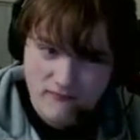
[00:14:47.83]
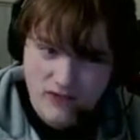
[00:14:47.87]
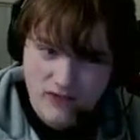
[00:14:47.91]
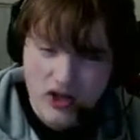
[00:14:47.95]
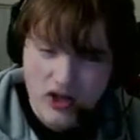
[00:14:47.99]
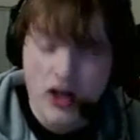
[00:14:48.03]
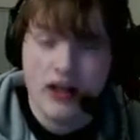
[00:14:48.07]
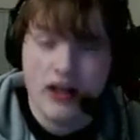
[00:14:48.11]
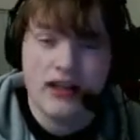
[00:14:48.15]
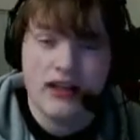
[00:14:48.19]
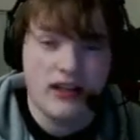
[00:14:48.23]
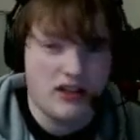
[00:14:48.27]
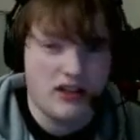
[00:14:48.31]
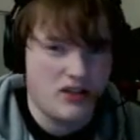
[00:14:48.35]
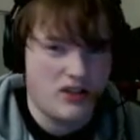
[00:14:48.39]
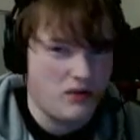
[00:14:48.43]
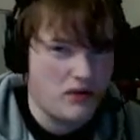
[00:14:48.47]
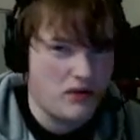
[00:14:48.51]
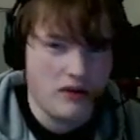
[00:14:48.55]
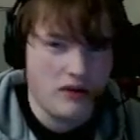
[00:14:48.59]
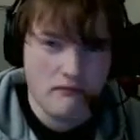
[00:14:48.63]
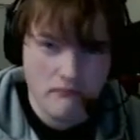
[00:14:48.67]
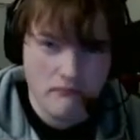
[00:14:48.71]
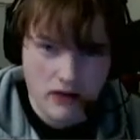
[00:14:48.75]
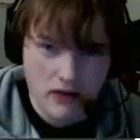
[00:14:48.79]
Talking to
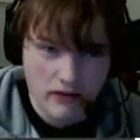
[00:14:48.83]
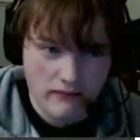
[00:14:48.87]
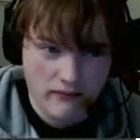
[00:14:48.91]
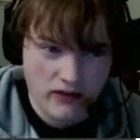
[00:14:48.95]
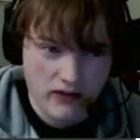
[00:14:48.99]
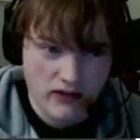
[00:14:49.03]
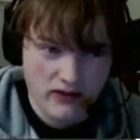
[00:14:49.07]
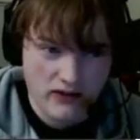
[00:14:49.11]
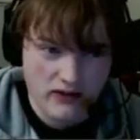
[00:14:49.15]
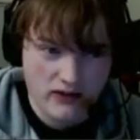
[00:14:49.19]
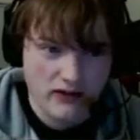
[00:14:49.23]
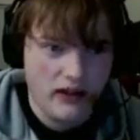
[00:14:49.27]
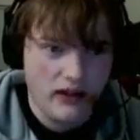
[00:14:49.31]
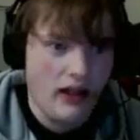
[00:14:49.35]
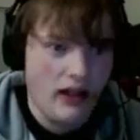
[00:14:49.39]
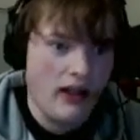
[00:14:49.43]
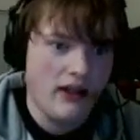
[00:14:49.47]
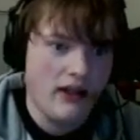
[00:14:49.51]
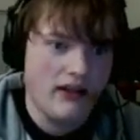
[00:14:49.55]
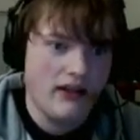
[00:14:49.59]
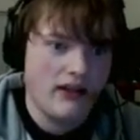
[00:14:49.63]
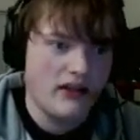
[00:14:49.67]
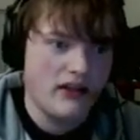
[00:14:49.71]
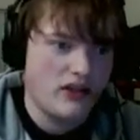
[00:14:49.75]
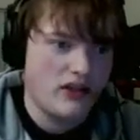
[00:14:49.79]
him, obviously.
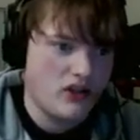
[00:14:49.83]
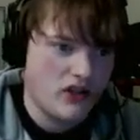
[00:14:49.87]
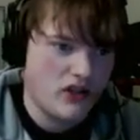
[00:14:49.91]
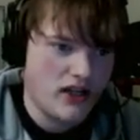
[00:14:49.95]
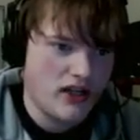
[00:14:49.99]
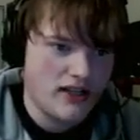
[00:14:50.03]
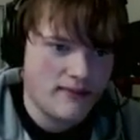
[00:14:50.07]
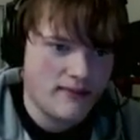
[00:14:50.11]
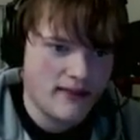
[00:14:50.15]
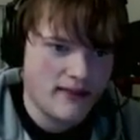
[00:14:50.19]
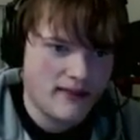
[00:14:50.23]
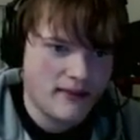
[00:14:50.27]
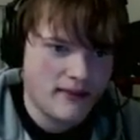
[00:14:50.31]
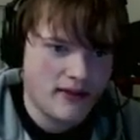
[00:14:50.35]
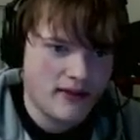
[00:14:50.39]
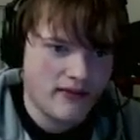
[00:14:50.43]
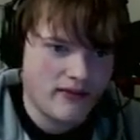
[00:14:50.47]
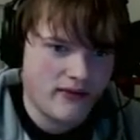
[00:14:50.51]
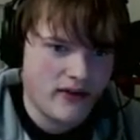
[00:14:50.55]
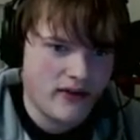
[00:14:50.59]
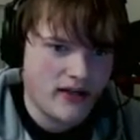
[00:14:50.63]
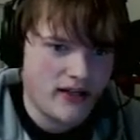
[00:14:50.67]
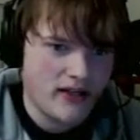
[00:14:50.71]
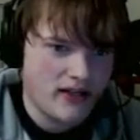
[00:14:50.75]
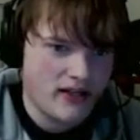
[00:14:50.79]
The kitchen trash bin smelled
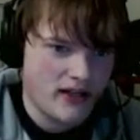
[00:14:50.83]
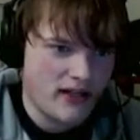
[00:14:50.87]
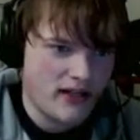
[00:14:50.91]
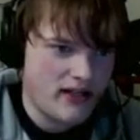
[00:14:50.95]
fresh.